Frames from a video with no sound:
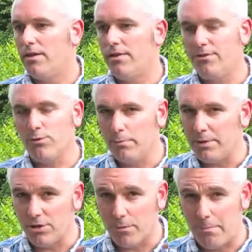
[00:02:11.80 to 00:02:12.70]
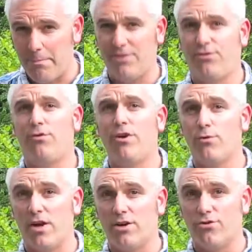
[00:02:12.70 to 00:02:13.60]
This will be your best
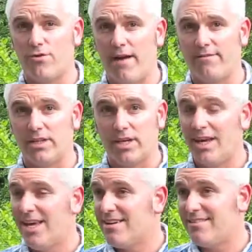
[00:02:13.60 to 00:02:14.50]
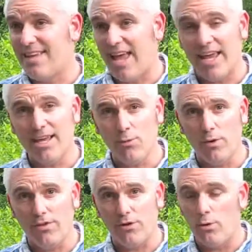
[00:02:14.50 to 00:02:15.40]
friend while you're traveling. Take it
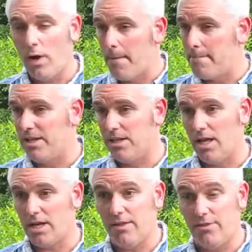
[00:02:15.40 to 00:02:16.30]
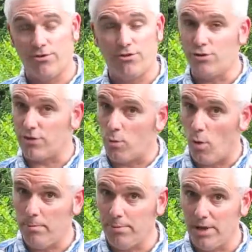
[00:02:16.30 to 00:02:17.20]
with you, plug it. There's usually
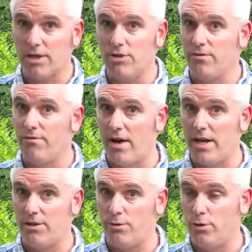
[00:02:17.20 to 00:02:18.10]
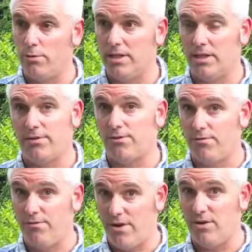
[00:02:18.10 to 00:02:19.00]
one plug you can find in a room at least
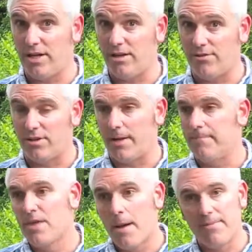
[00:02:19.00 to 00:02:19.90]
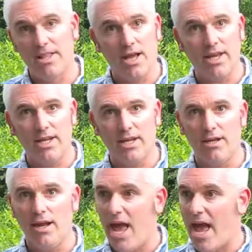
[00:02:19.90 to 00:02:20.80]
fairly easily. Plug it
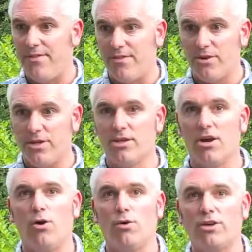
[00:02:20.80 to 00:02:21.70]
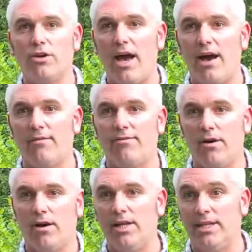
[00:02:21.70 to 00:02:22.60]
in, and there you go. You have
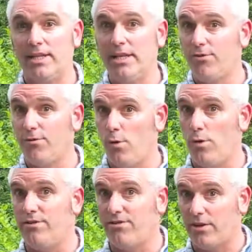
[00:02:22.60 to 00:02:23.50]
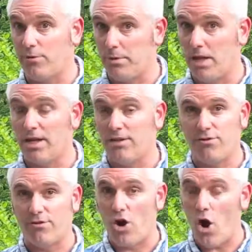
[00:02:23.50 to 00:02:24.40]
at least 4 to 6 plugins
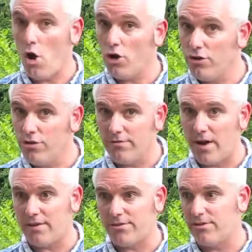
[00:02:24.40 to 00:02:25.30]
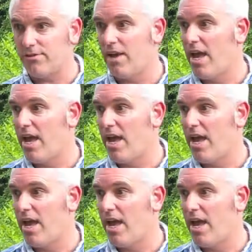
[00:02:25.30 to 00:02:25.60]
for all your devices,